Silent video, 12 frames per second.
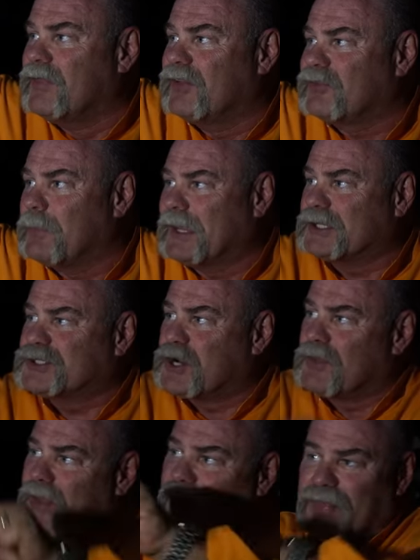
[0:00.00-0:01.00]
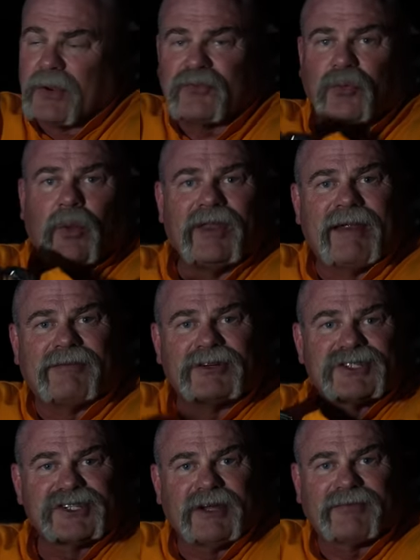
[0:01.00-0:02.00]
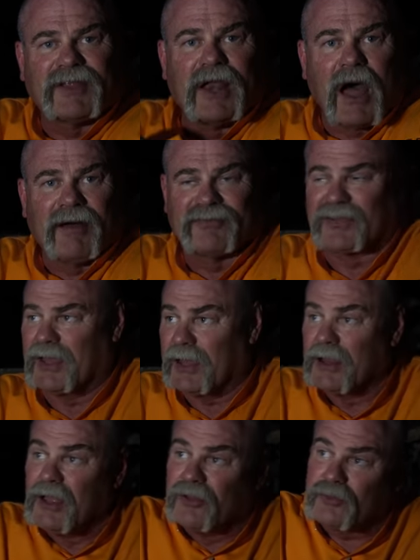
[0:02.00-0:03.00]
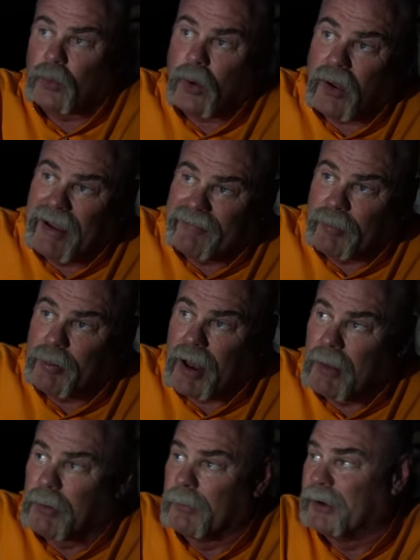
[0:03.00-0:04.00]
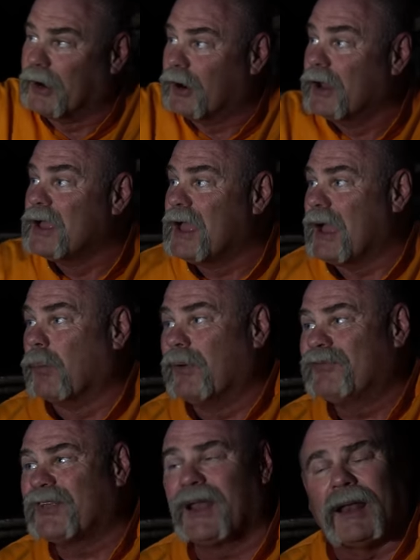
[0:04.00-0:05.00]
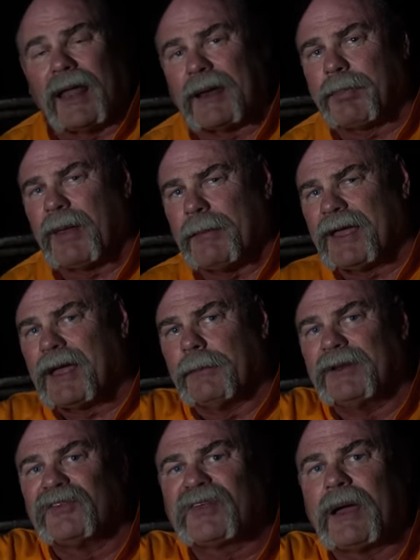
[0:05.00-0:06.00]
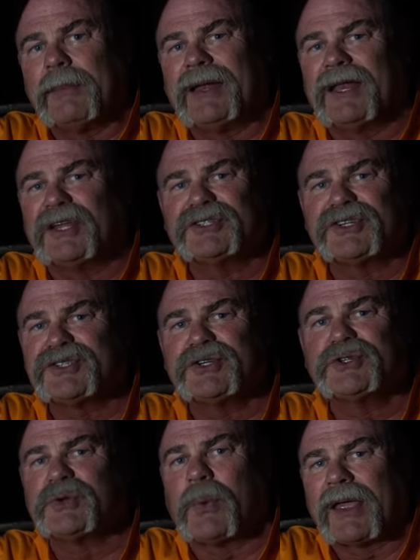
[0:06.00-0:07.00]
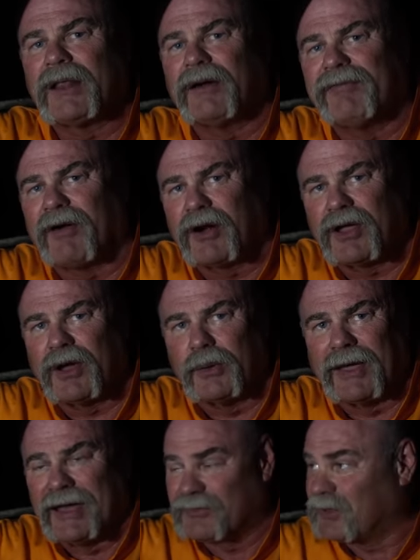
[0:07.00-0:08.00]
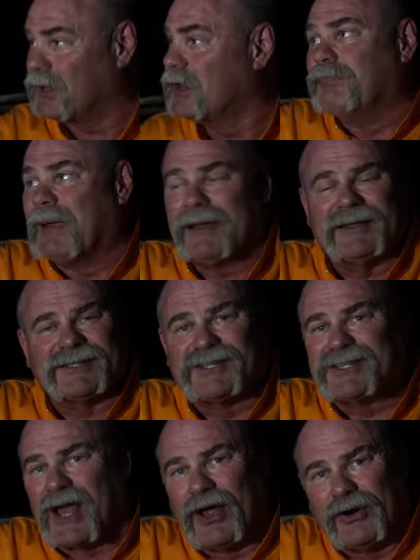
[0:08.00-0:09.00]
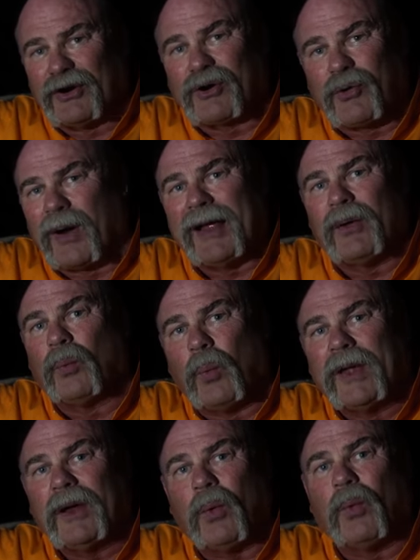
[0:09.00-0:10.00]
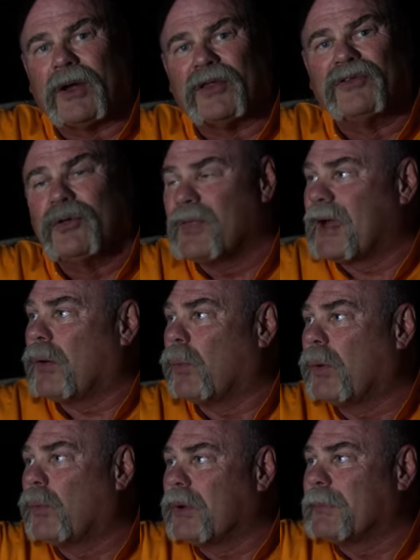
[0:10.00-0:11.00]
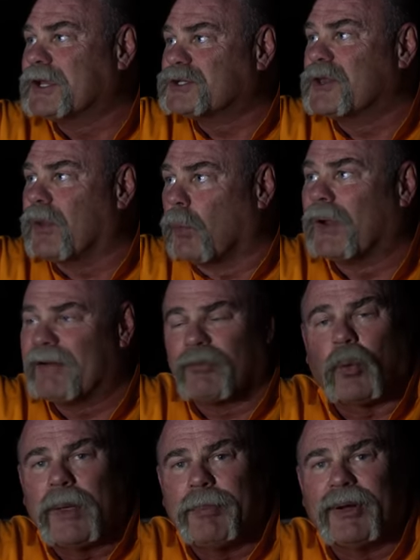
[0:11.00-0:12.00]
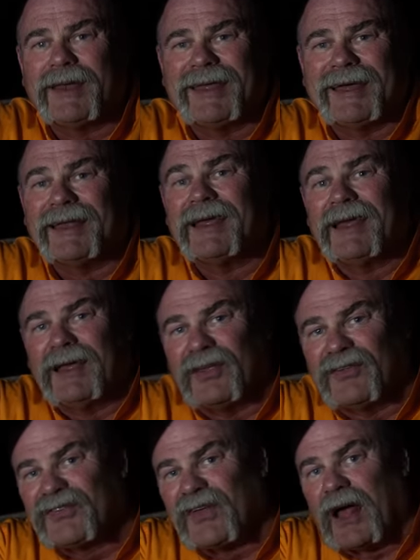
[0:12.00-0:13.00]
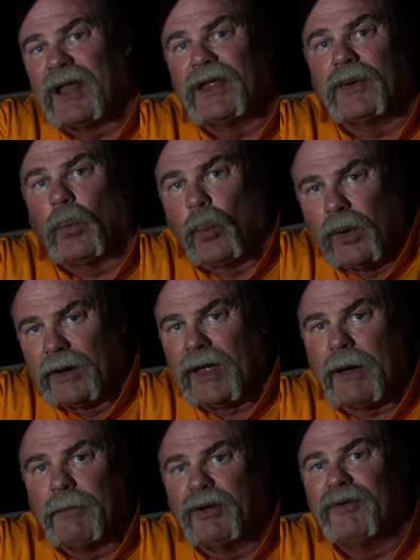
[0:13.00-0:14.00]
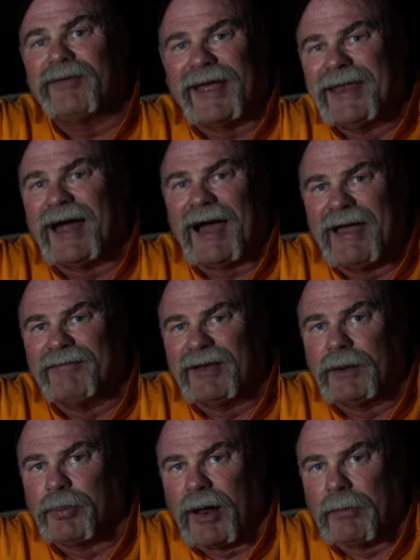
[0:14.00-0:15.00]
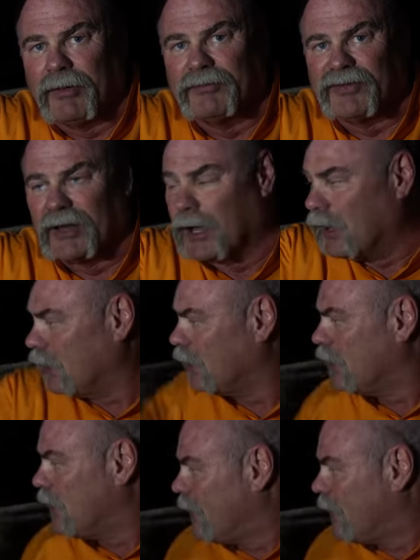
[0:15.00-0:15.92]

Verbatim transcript: this makes sure that this will never shift and offset, so we won't have a problem here. And we've seen a lot of plumbing companies come in and just use a regular Fernco gasket. Man, it's just underground. We don't want to do that. We want to make sure that whatever we put in is solid, will not move, and not have any problems at all.